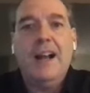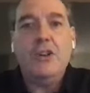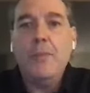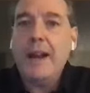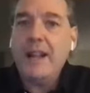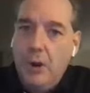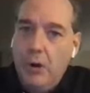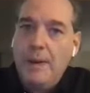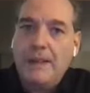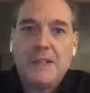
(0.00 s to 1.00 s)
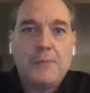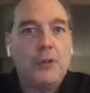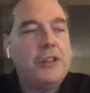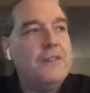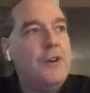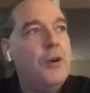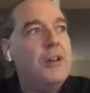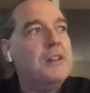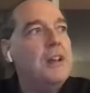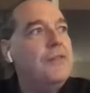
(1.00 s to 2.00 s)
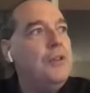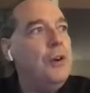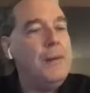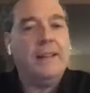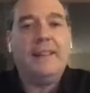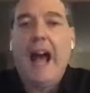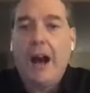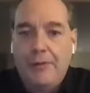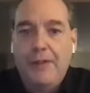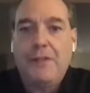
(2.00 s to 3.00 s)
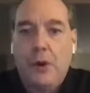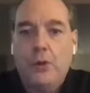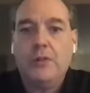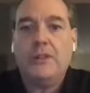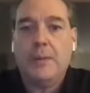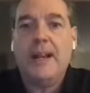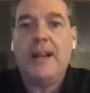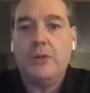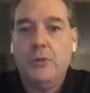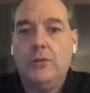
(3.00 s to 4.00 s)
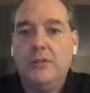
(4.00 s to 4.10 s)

You might know about this protein folding stuff. Do you know about the AlphaFold coming out of Google?